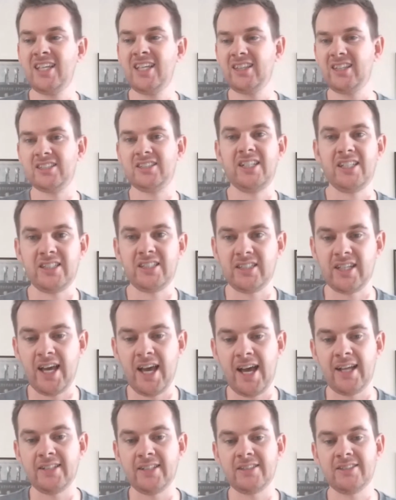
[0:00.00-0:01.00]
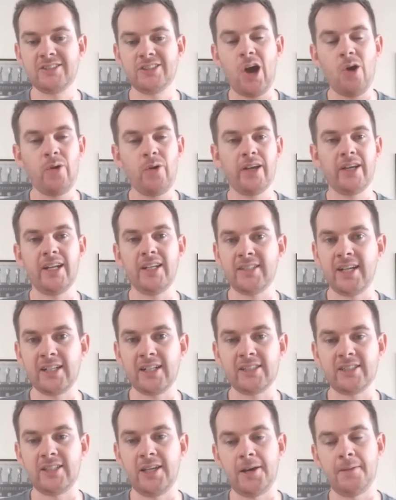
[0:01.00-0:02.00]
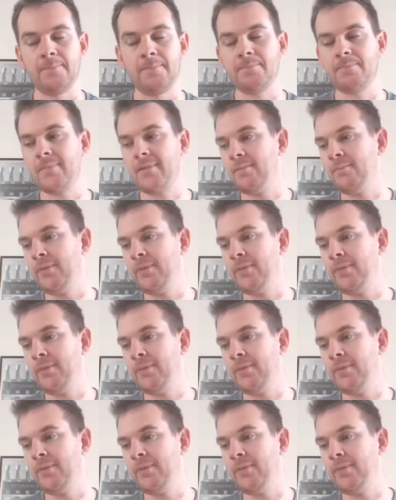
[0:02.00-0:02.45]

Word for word: get the six yards, go and get a touchdown.